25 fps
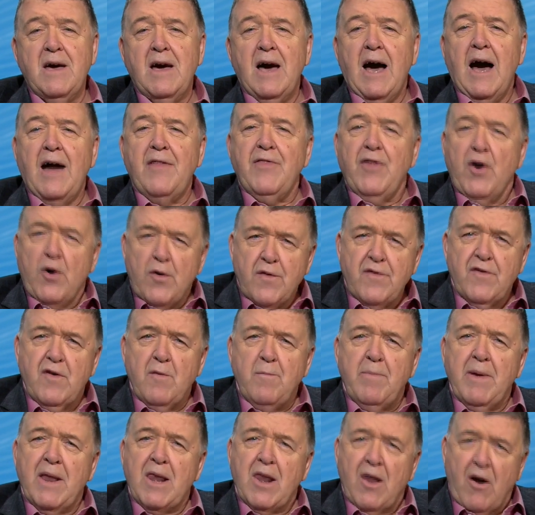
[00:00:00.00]
And those who
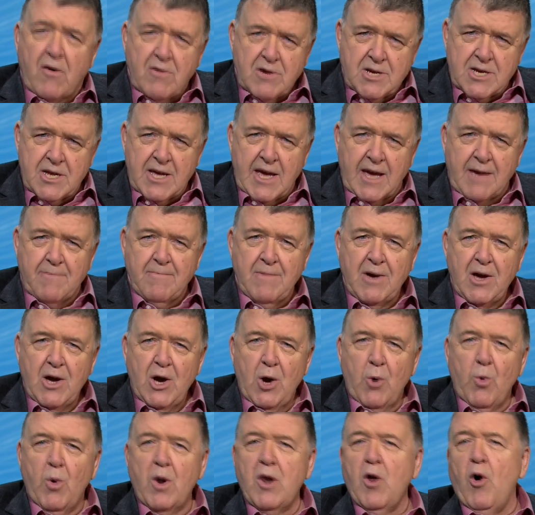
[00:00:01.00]
belong to him
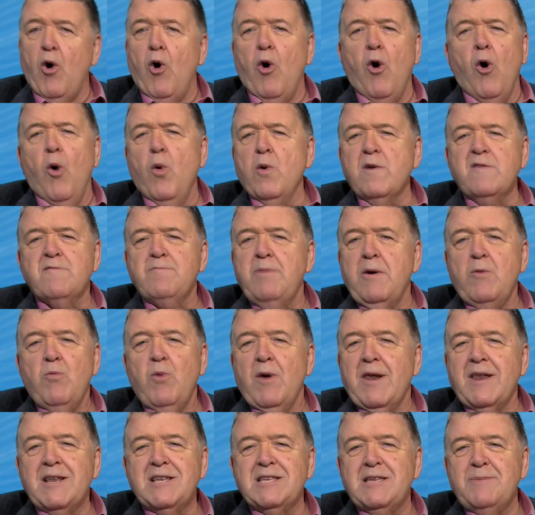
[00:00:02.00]
will always be
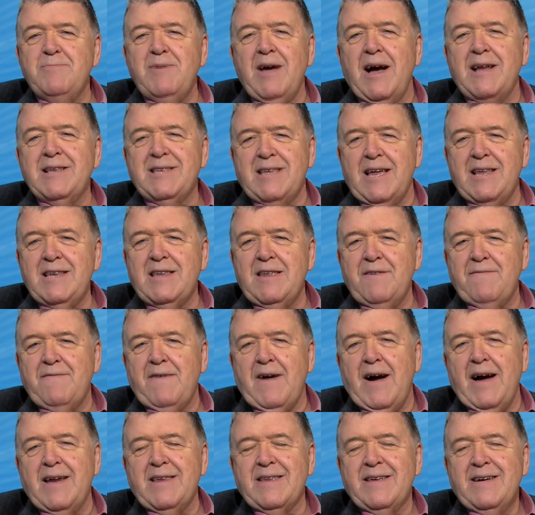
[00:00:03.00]
willing to be
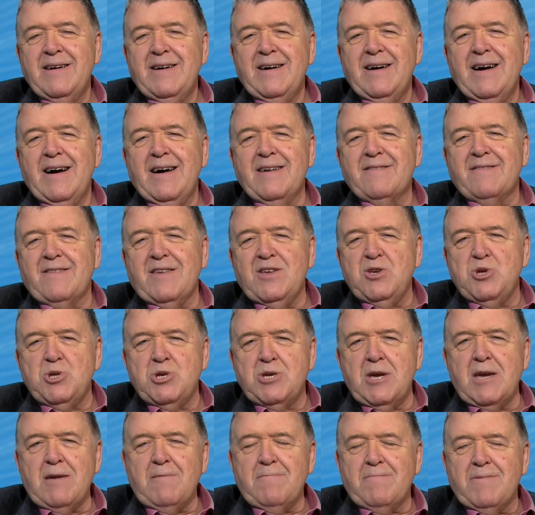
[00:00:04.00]
identified as his
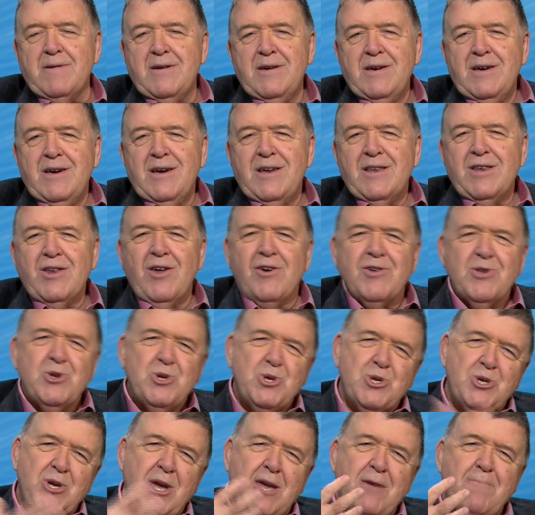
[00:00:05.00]
sheep. Not
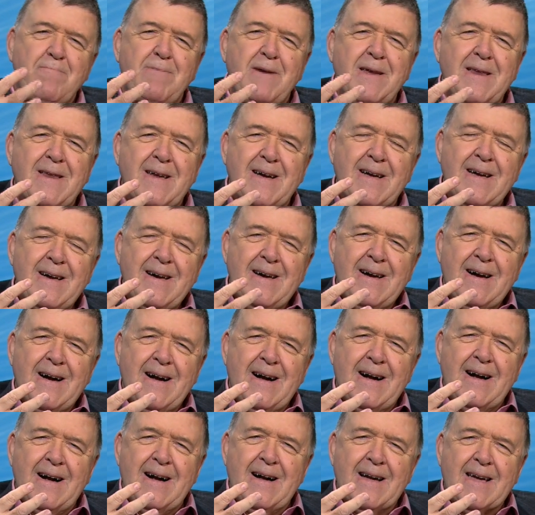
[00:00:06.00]
sheep in a,
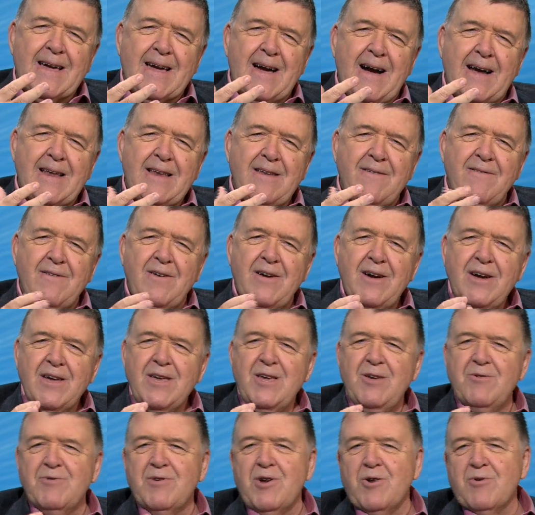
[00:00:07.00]
a, a kind of
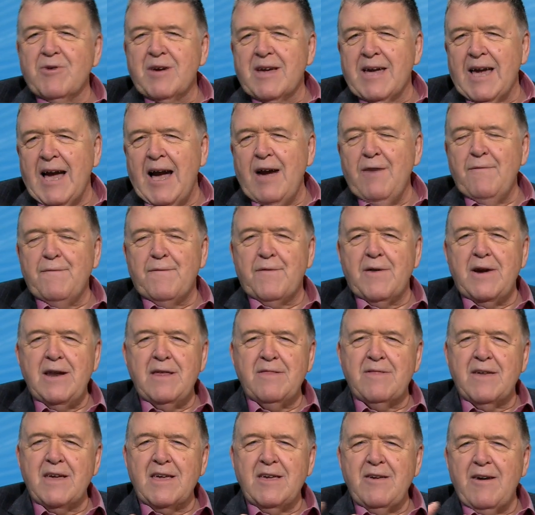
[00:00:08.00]
you don't count for
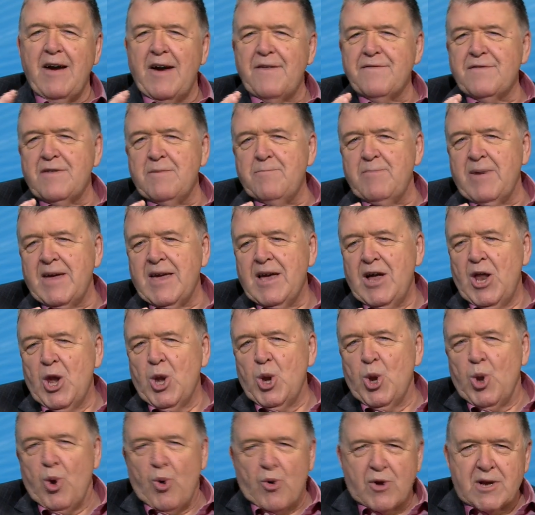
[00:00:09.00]
anything, you have to be
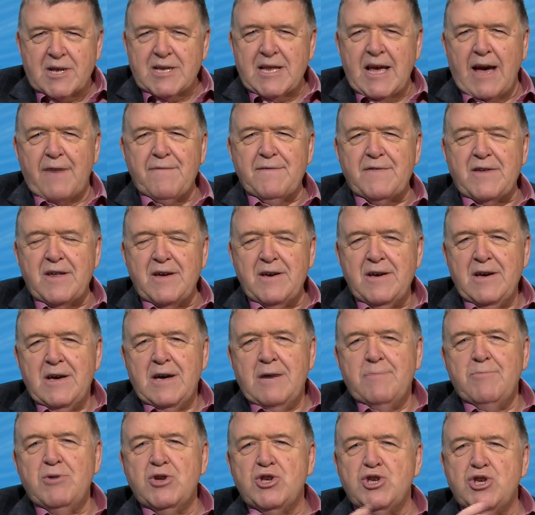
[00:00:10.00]
looked after,
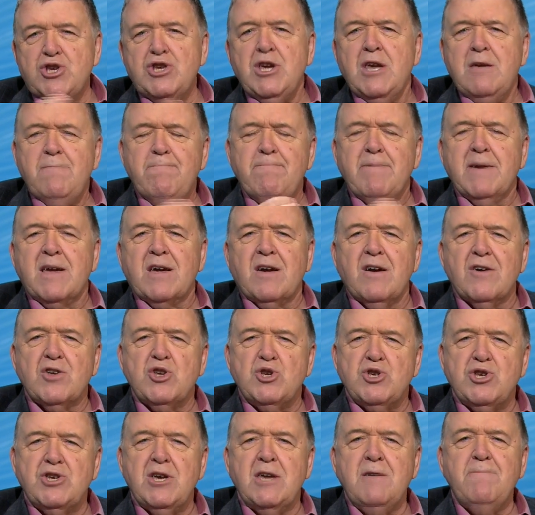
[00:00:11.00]
but sheep because
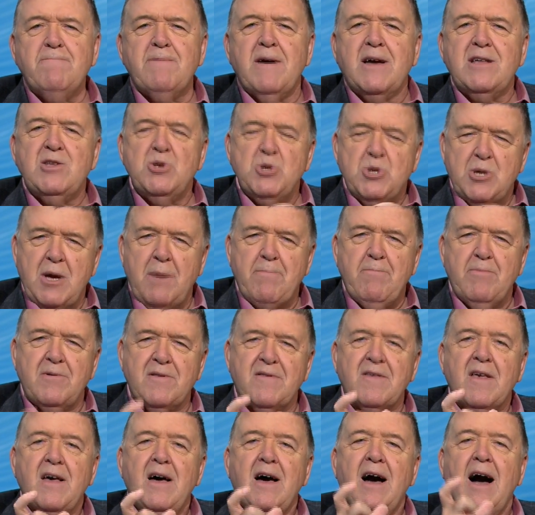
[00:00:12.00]
sheep and
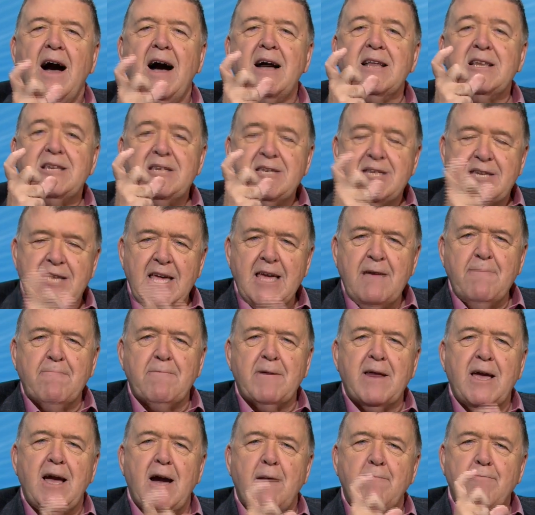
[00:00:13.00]
shepherds are
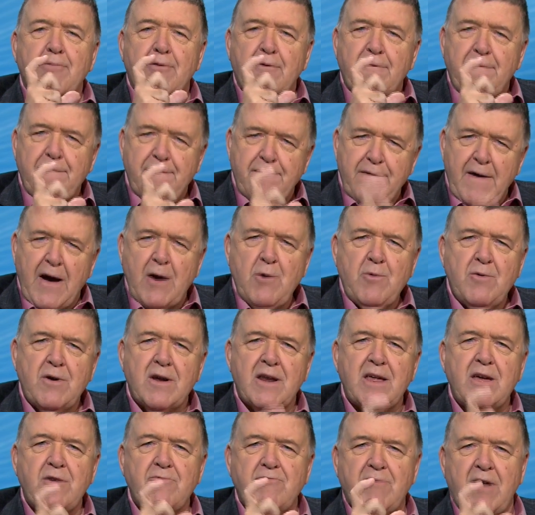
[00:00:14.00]
deeply and
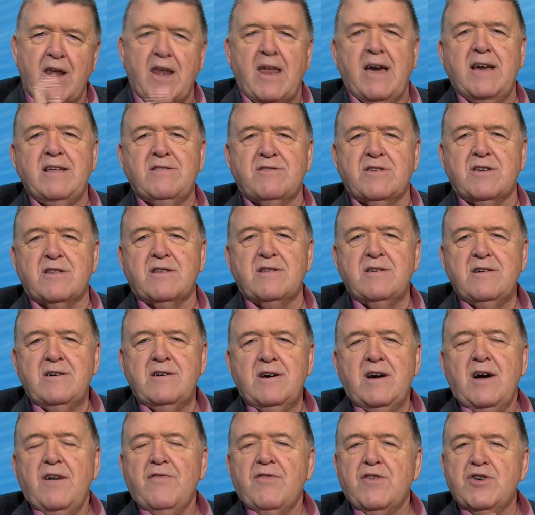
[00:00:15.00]
profoundly related.
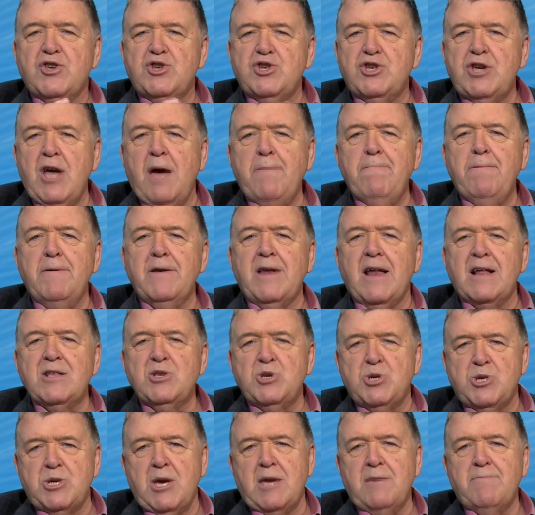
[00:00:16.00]
The shepherd and
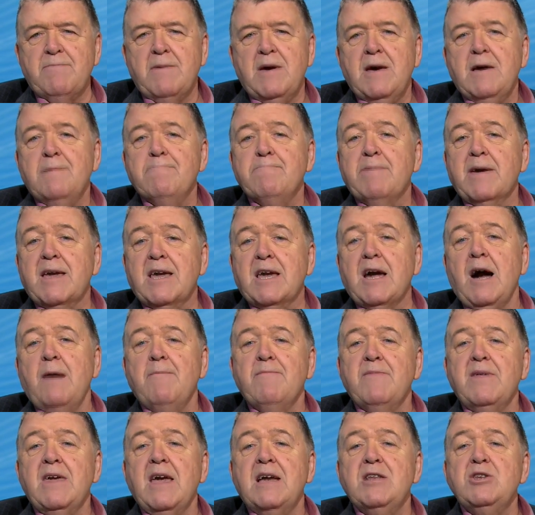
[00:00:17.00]
sheep
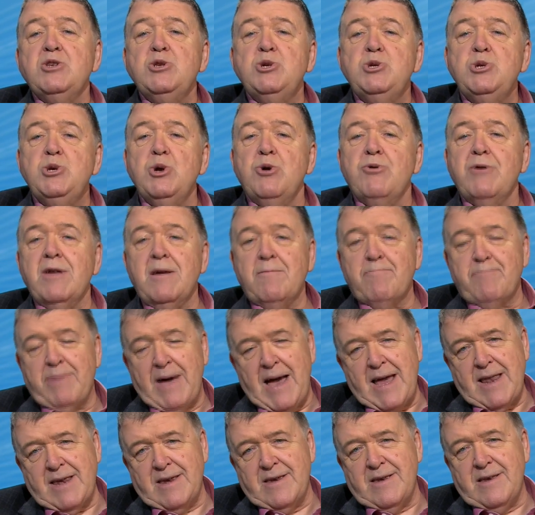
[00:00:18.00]
become the enduring
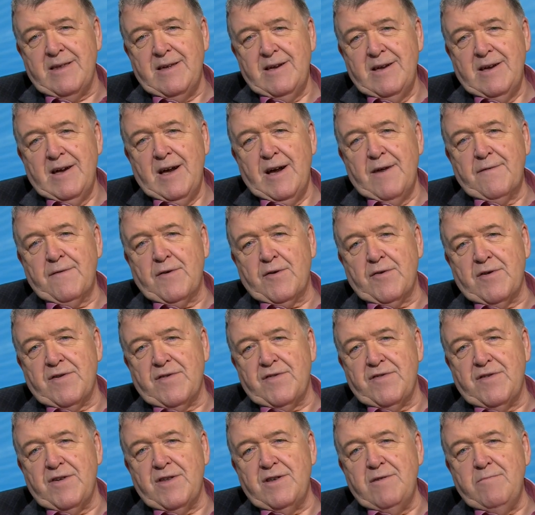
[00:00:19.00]
pattern of
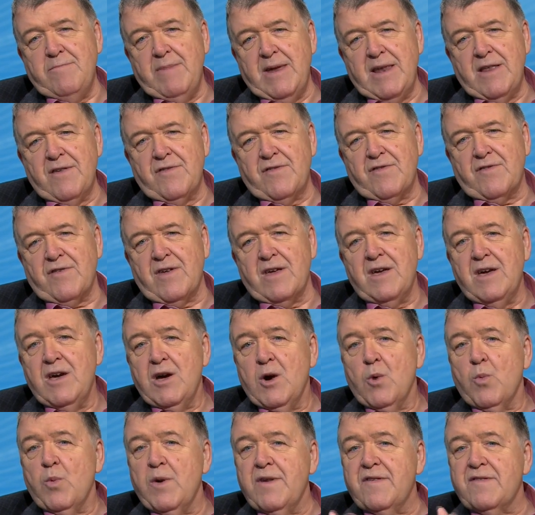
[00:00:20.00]
Christian ministry.
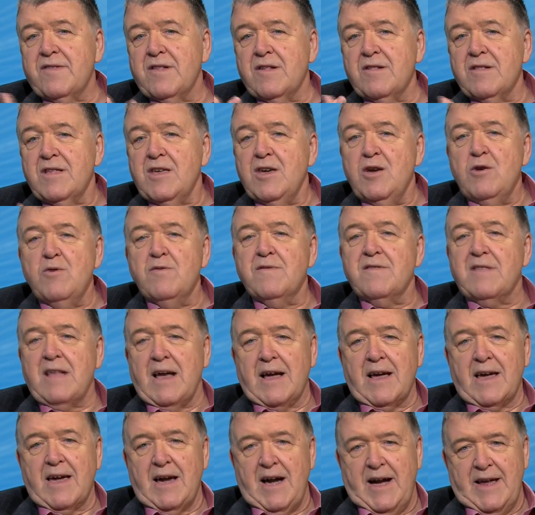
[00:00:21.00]
We still use
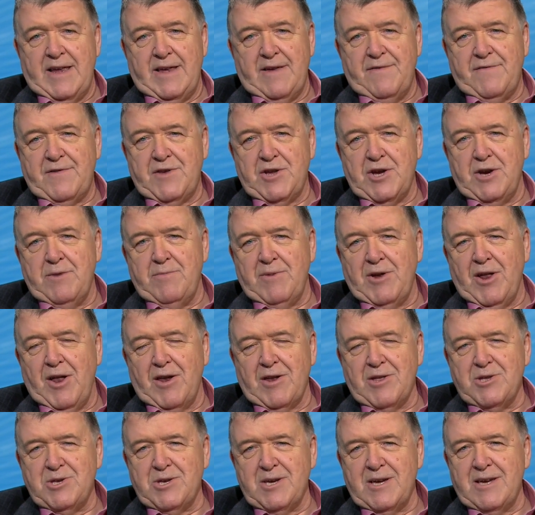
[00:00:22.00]
that kind of
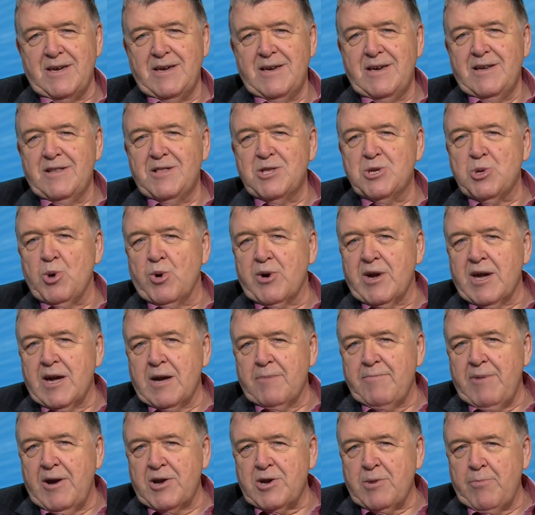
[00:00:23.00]
terminology, talking
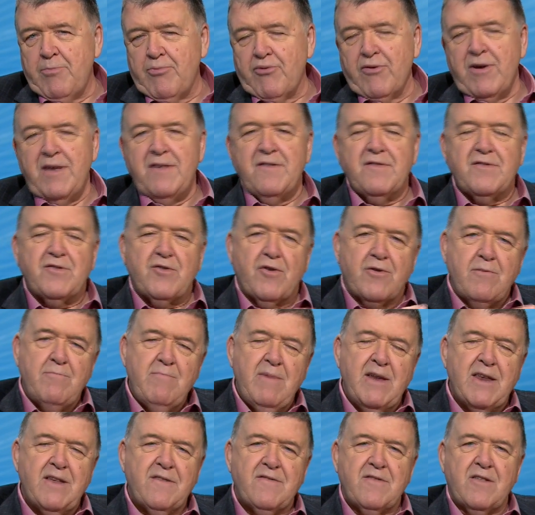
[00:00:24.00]
about a priest or a
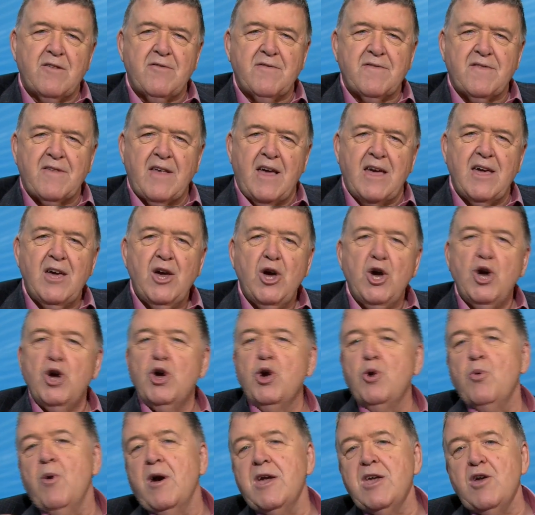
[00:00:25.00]
minister who'll say,
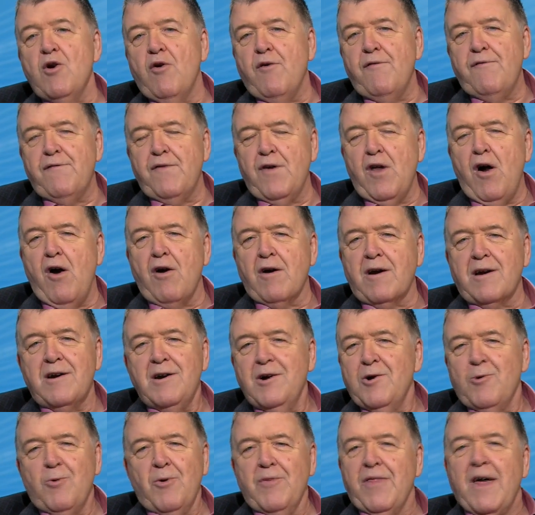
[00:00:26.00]
Who are your flock?
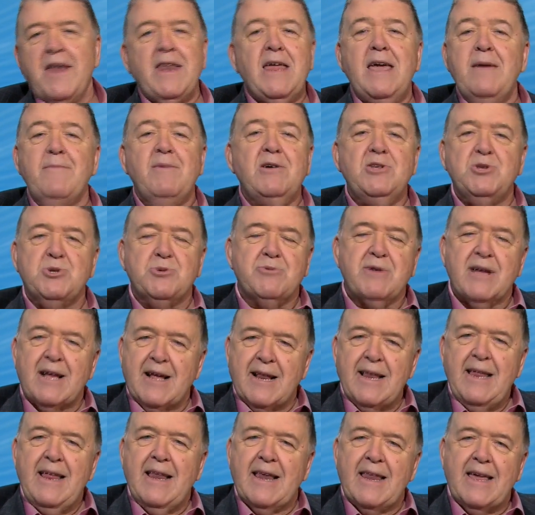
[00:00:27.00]
Well, that imagery
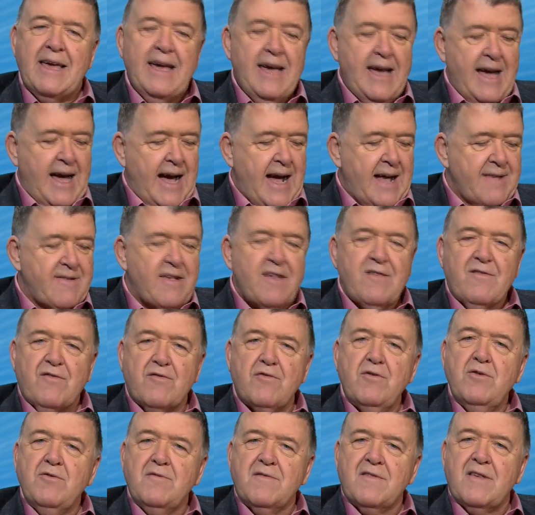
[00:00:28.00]
clearly has its
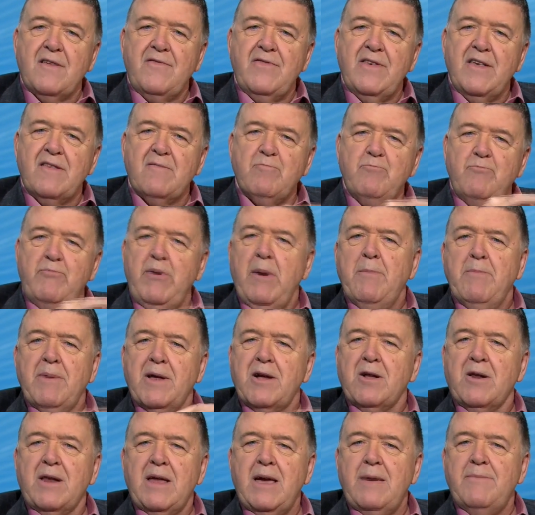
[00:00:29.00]
roots in this
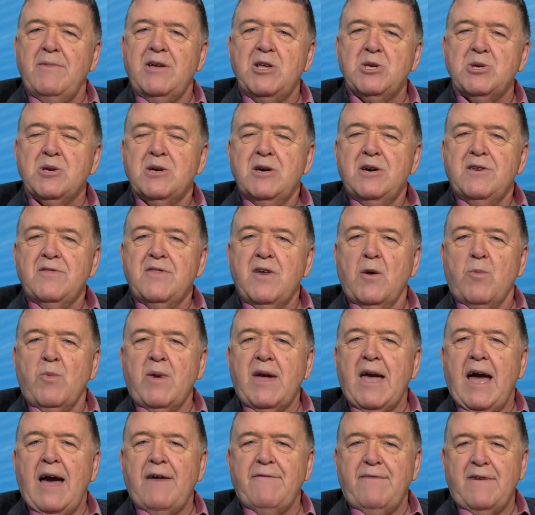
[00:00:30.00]
biblical image that
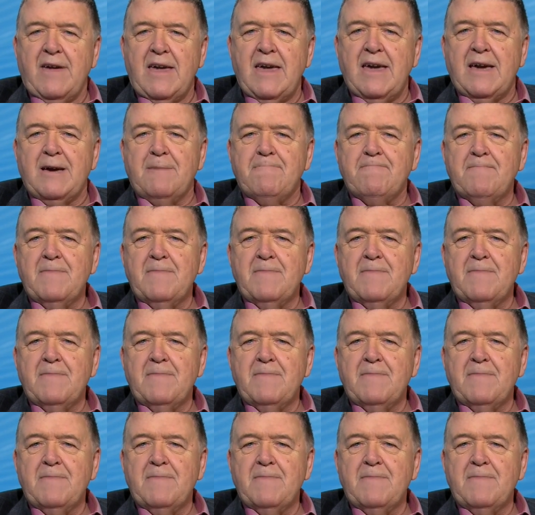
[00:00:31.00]
we have here.